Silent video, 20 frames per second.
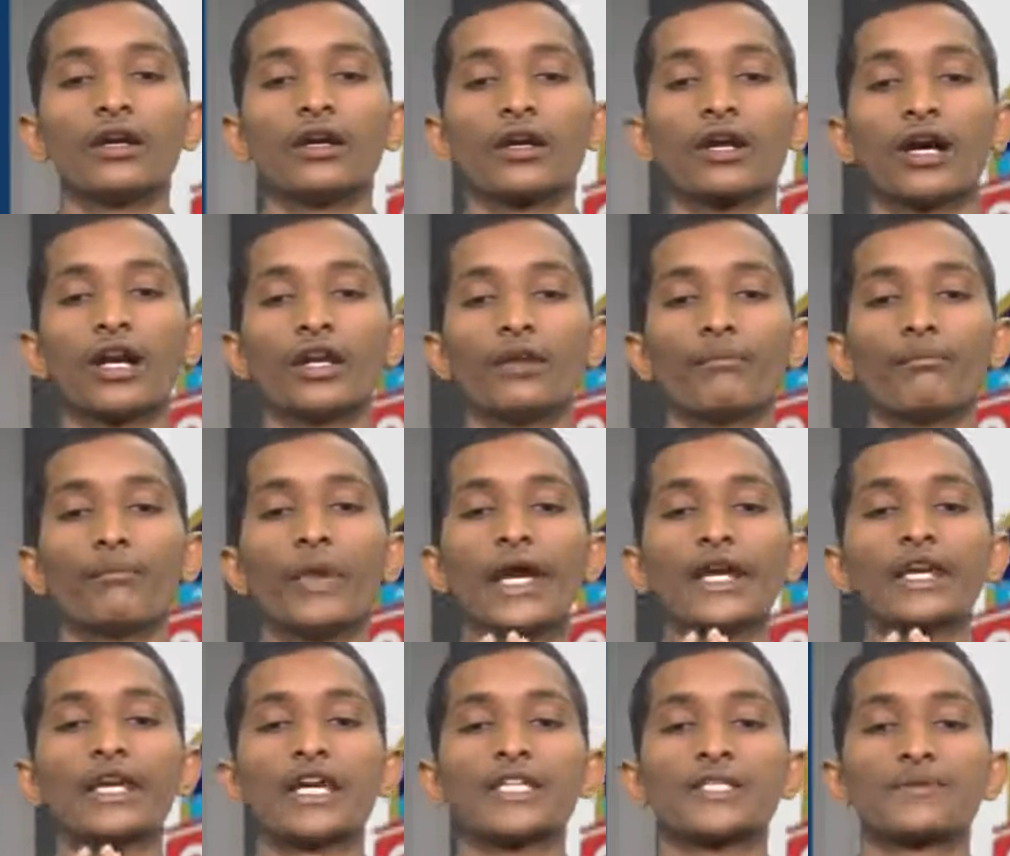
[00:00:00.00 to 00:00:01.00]
called
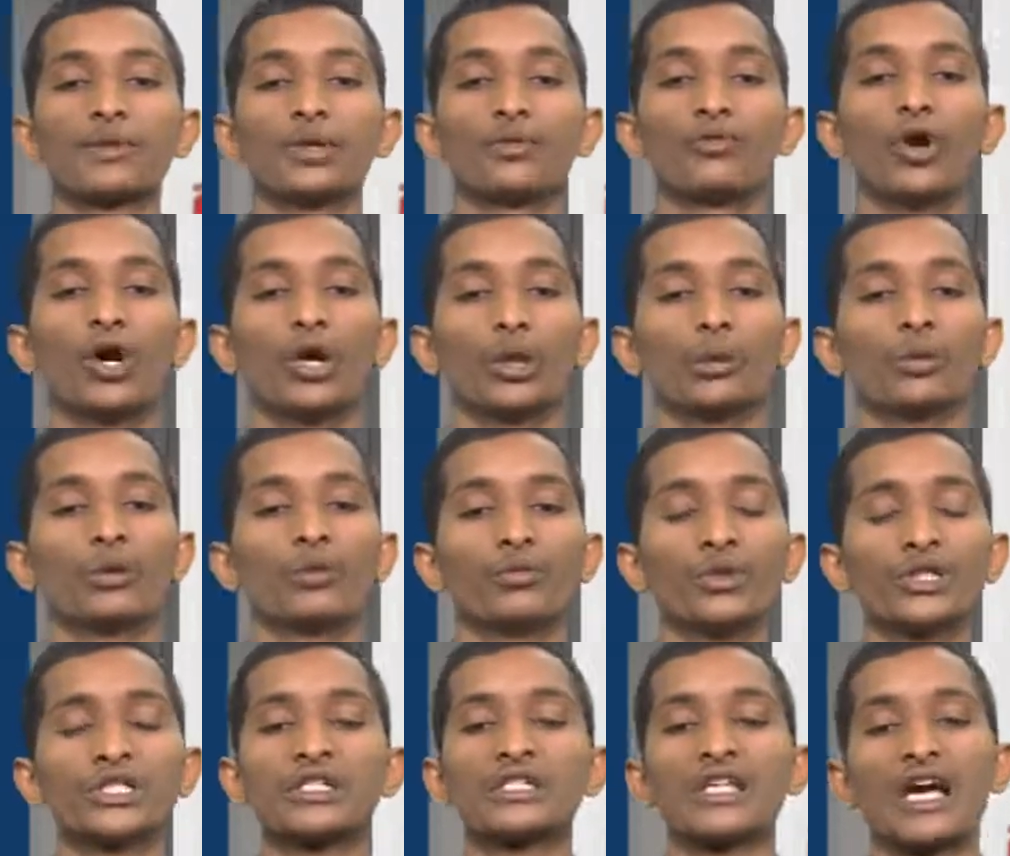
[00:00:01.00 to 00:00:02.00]
bicuspid wall,
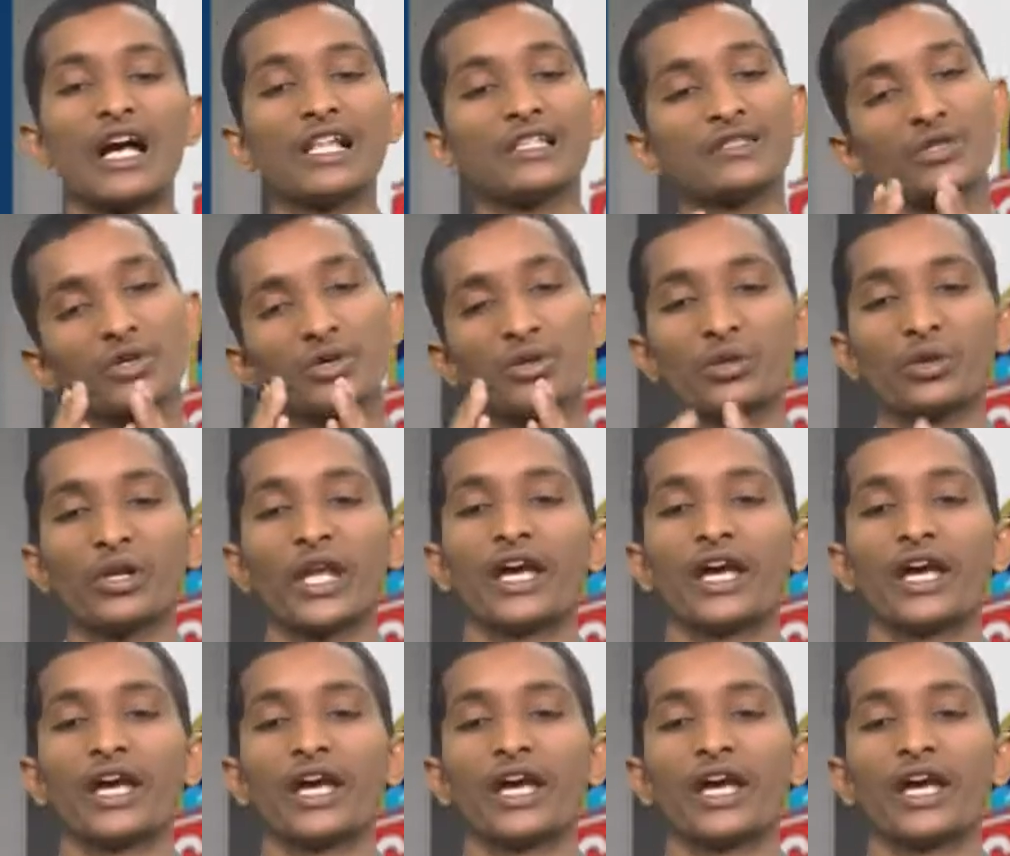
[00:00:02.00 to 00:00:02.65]
which is also known